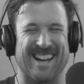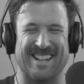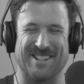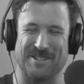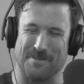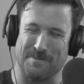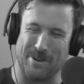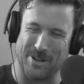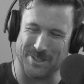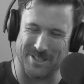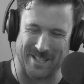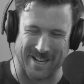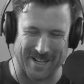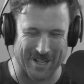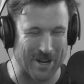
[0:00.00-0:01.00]
and Gutemberg
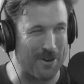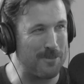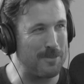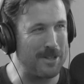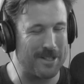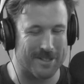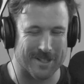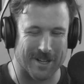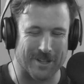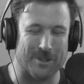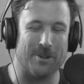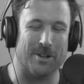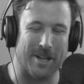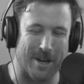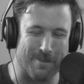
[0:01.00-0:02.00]
standing over me is like,
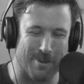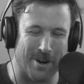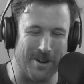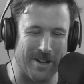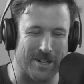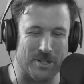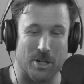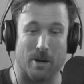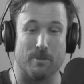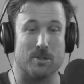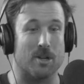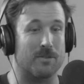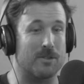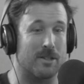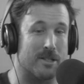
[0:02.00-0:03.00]
you okay, bro? And Jeremy's
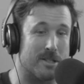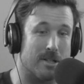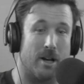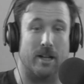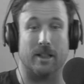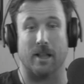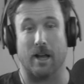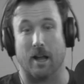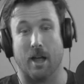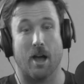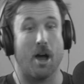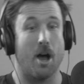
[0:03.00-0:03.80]
off to the side, like,